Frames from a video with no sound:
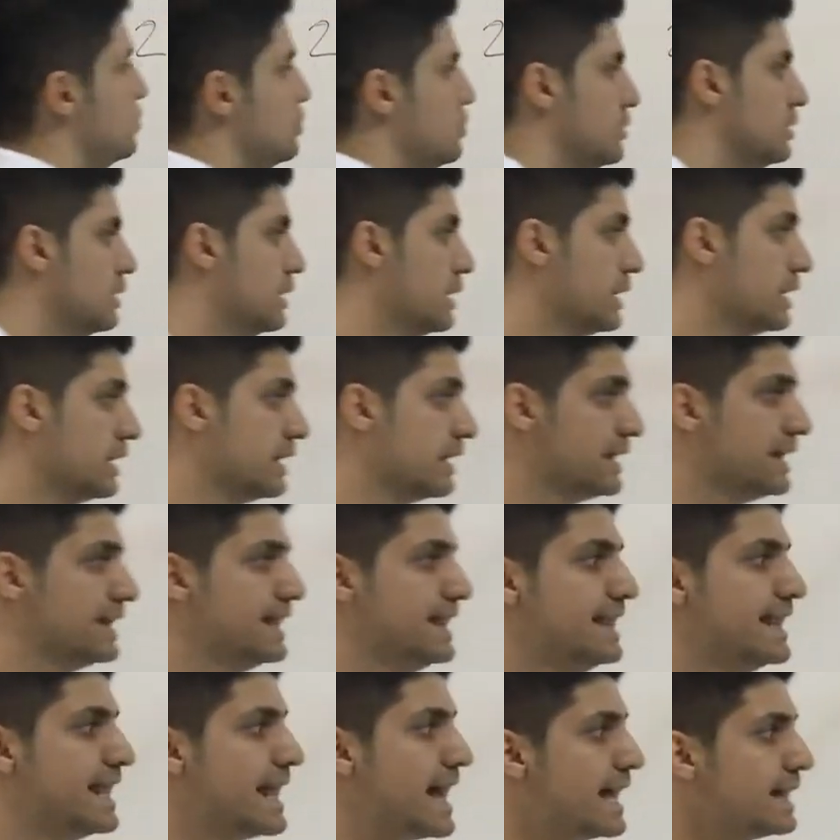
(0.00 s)
2.
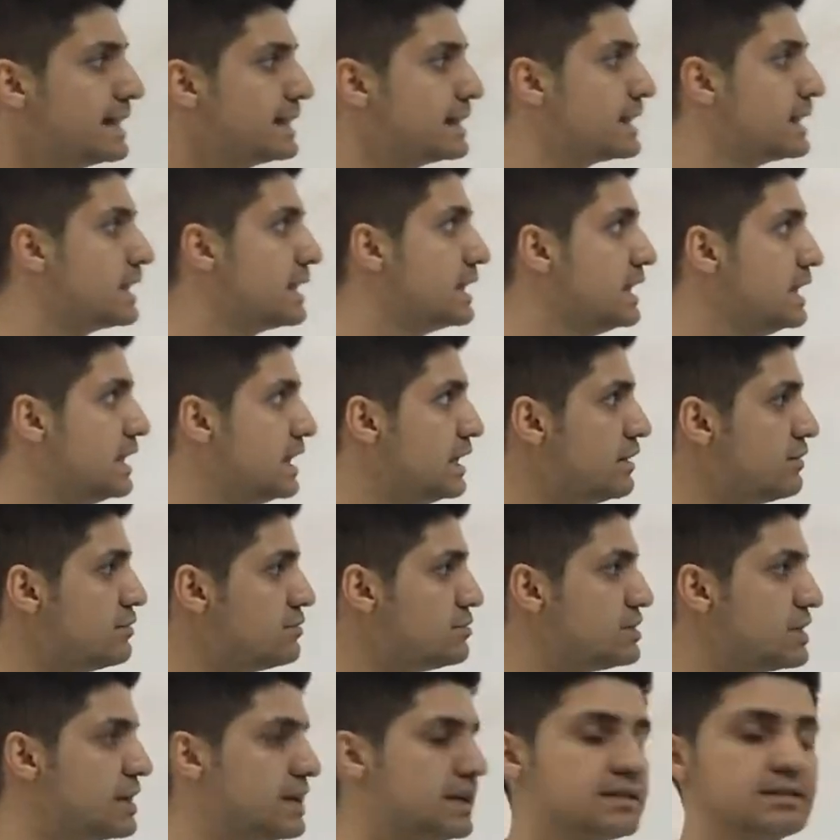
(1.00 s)
That
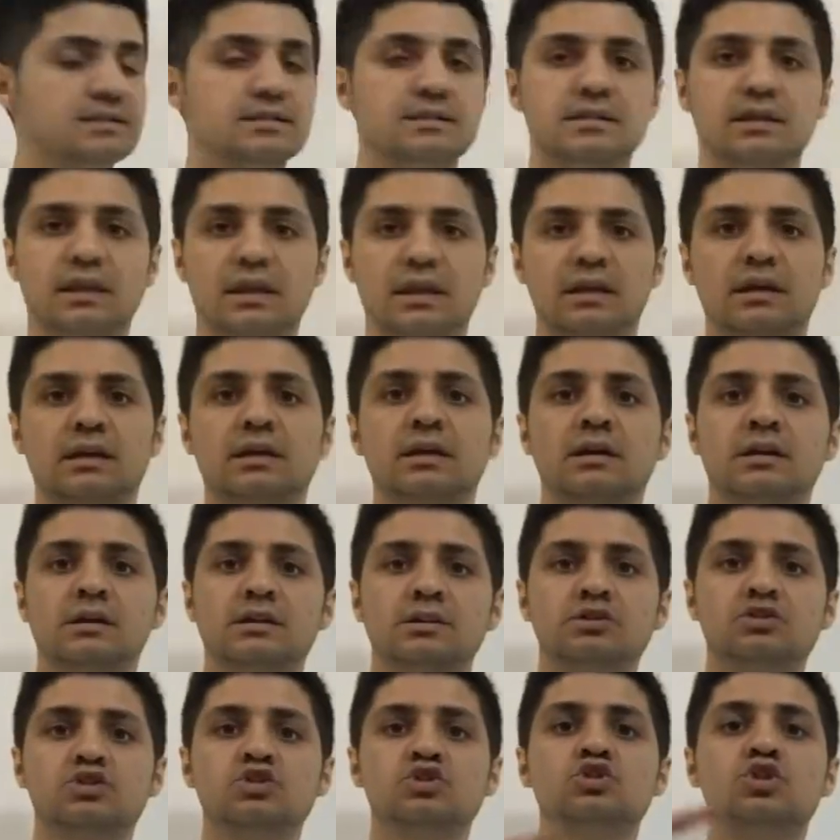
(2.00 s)
gives us
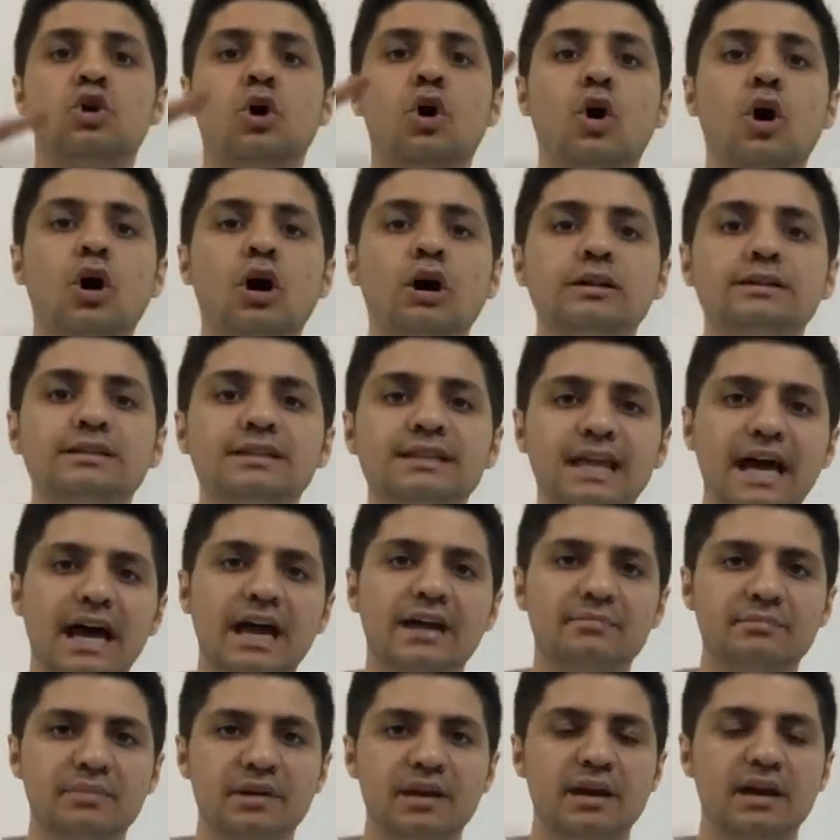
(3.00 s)
the
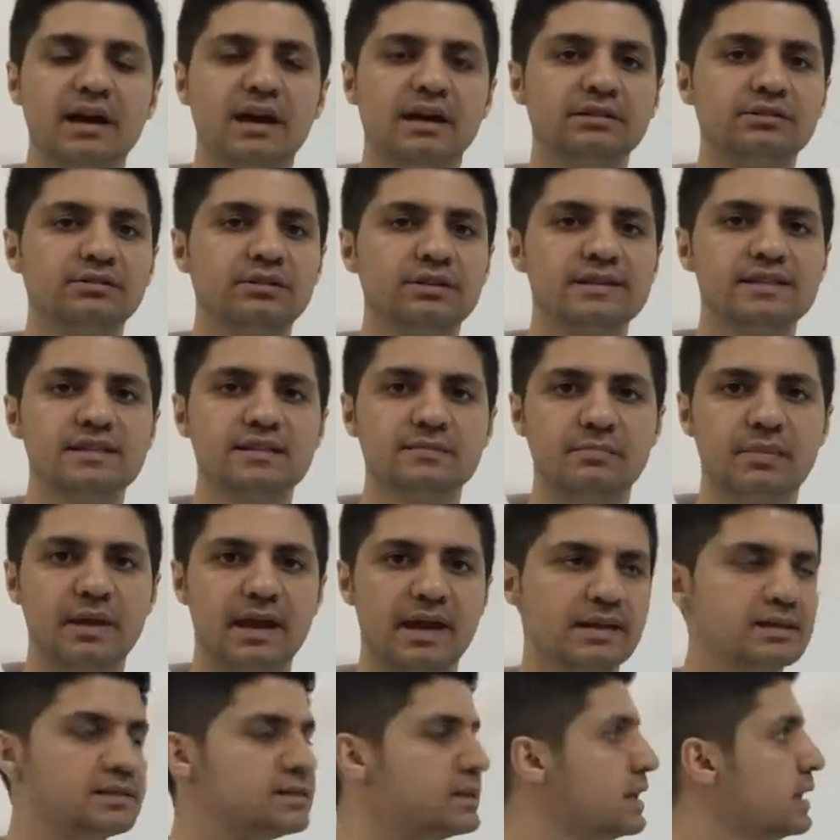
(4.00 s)
total IP address
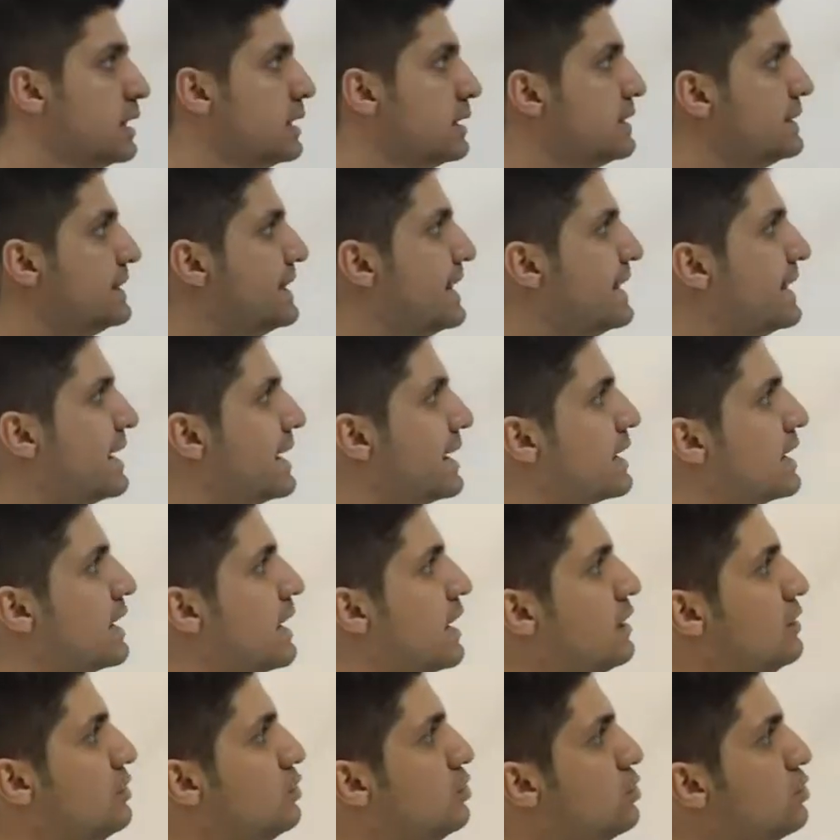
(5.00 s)
space that I
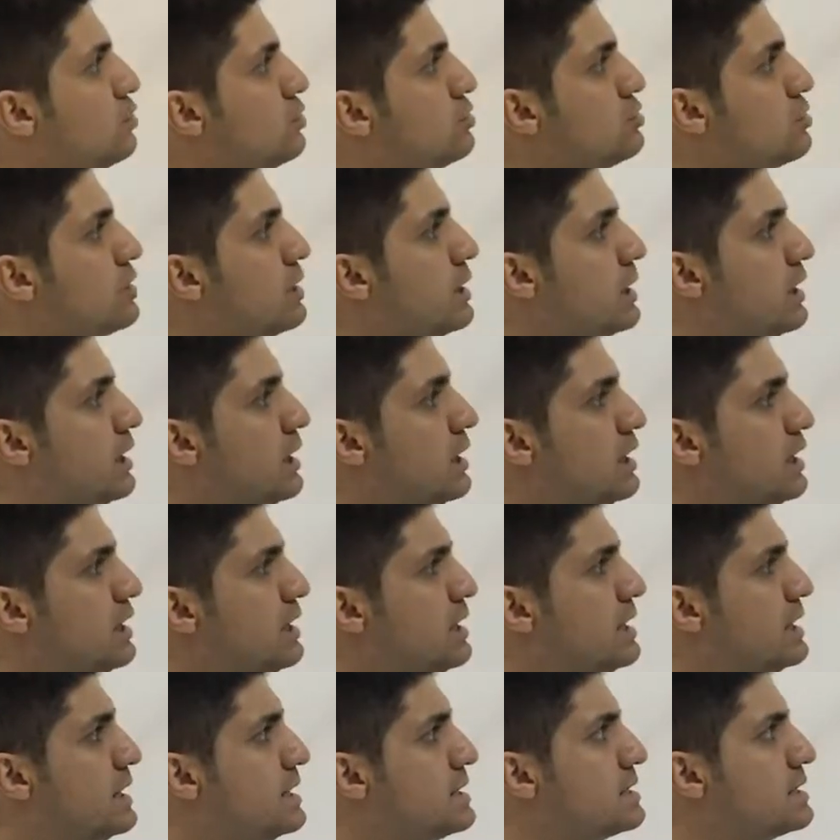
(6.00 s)
can use
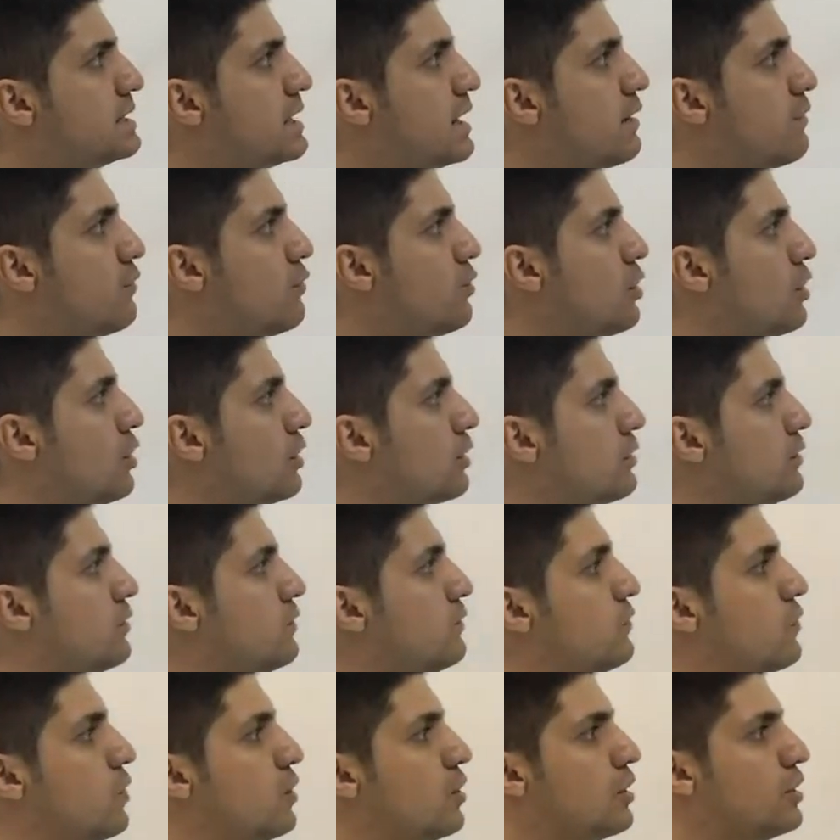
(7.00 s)
in this
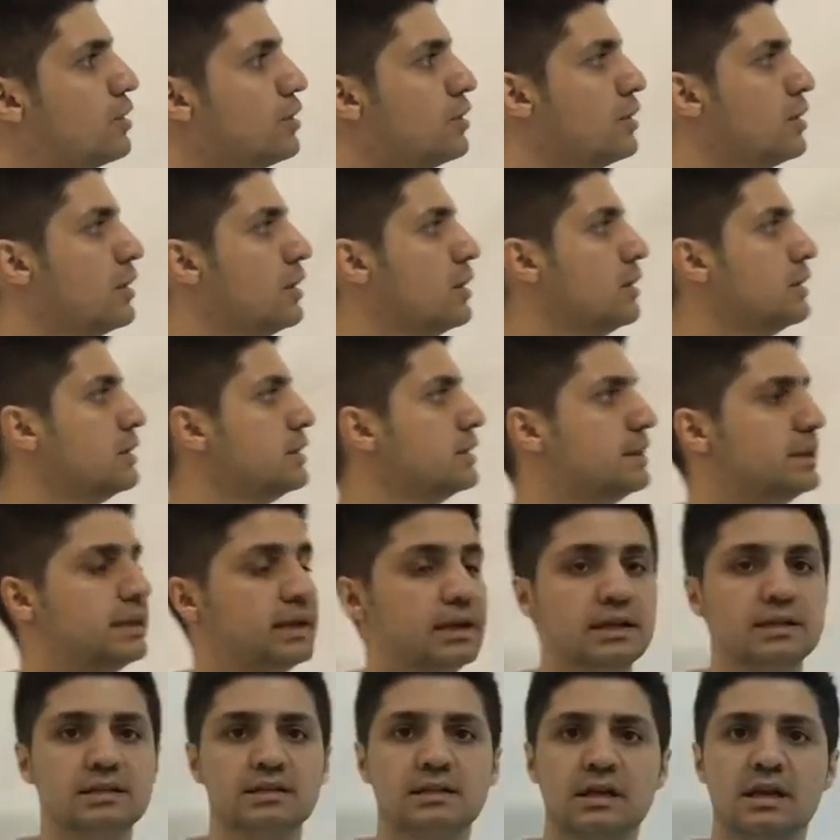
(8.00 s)
network for
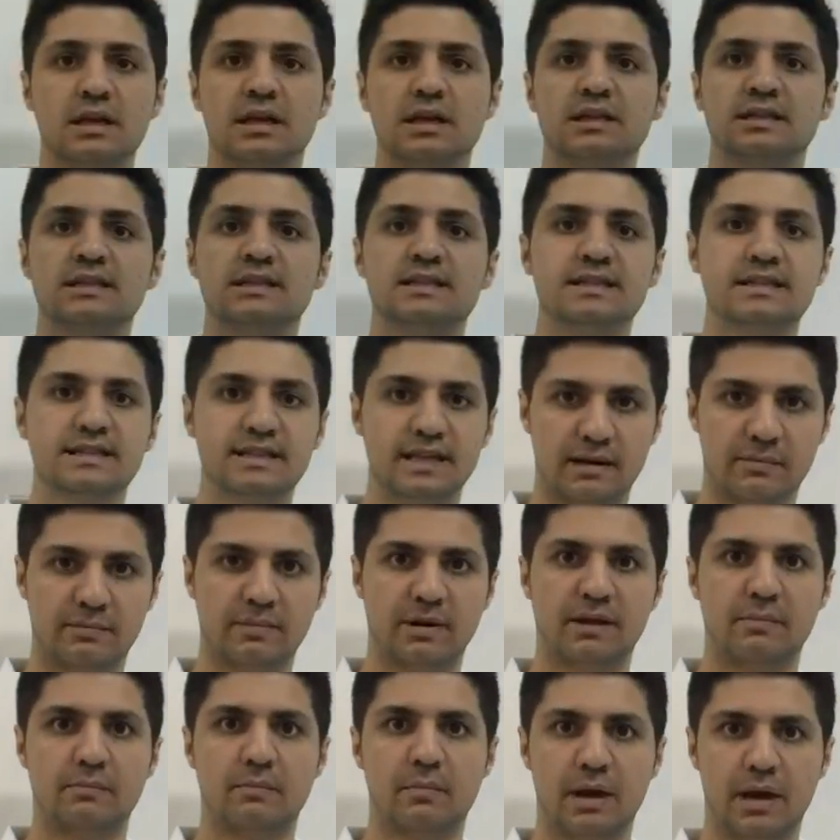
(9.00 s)
this
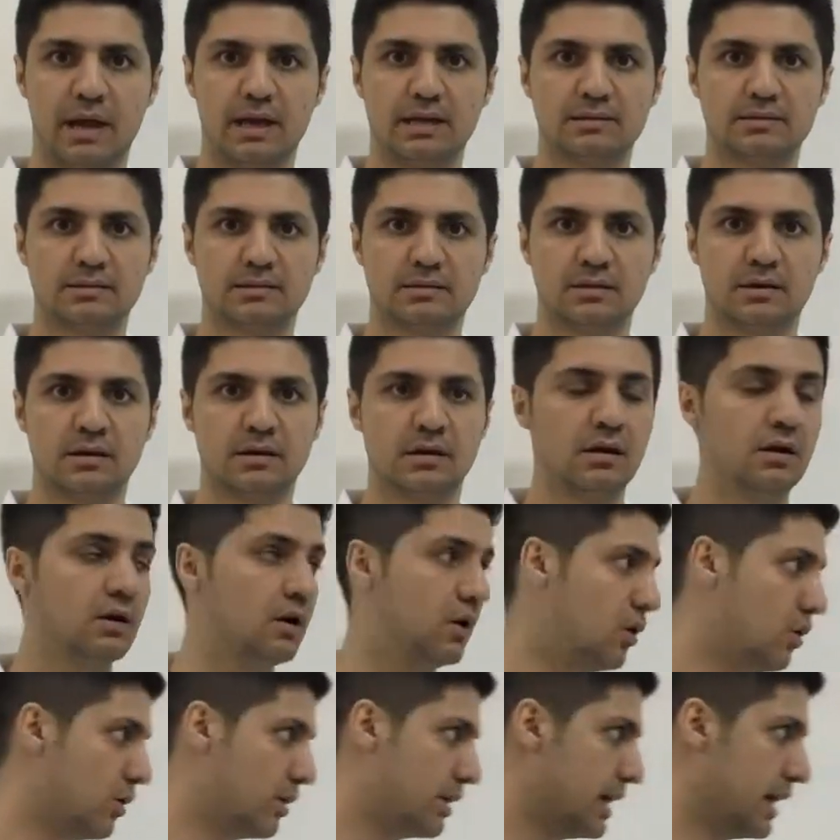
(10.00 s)
subnet mask.
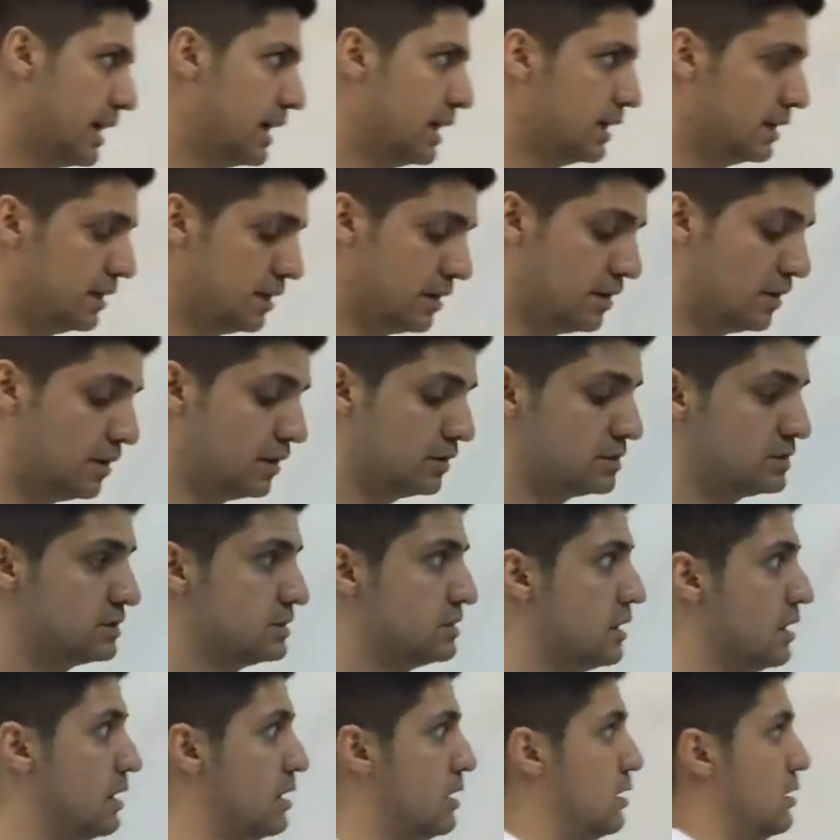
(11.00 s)
Okay,
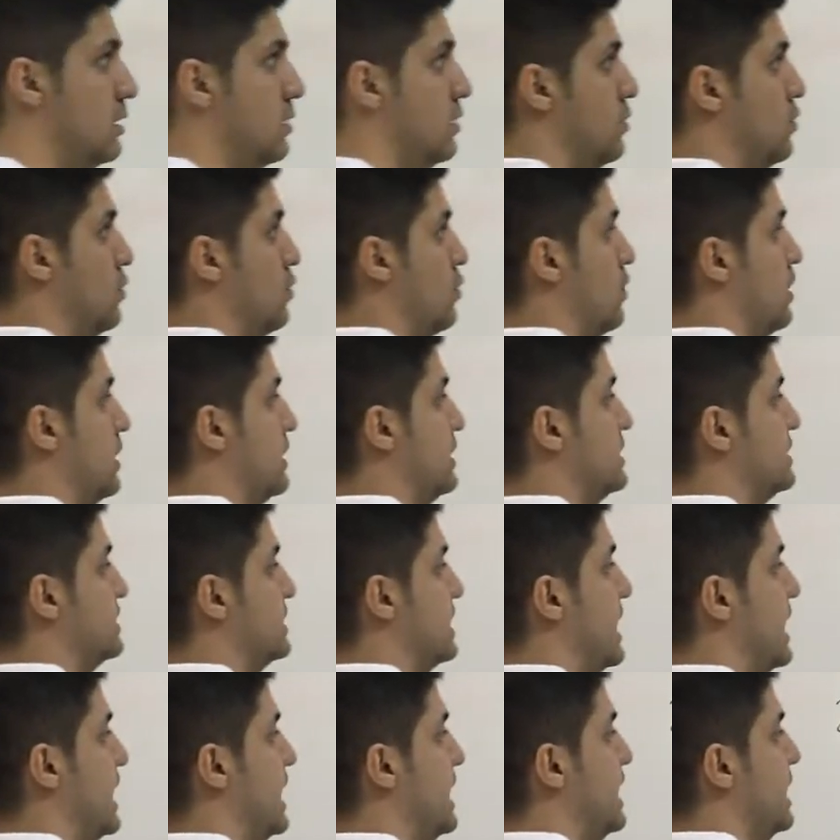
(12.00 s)
so what
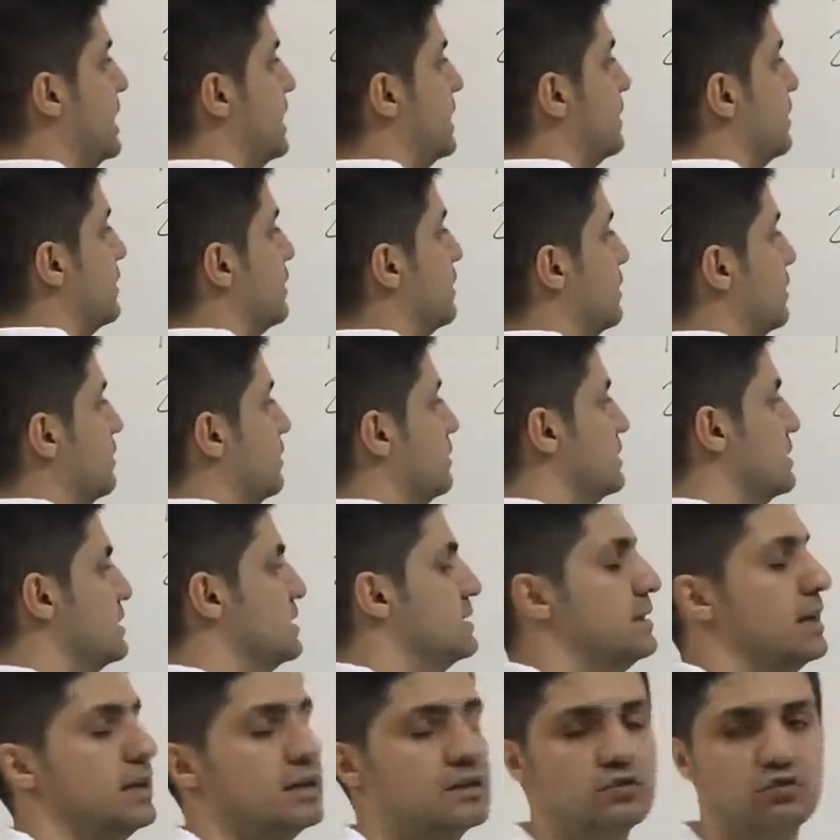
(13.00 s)
is n
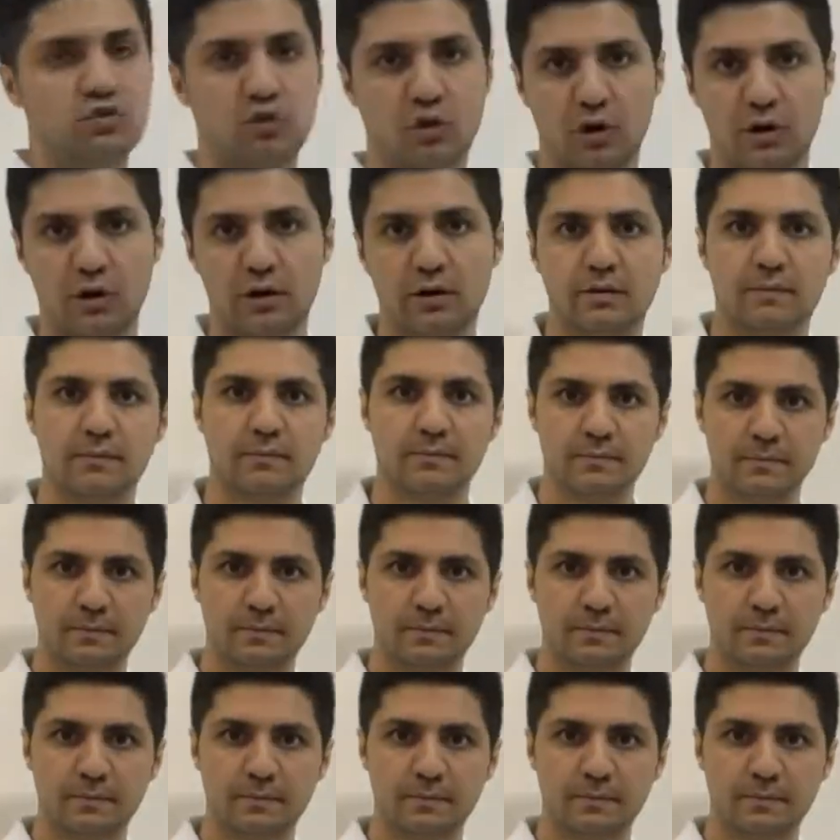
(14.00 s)
stands for?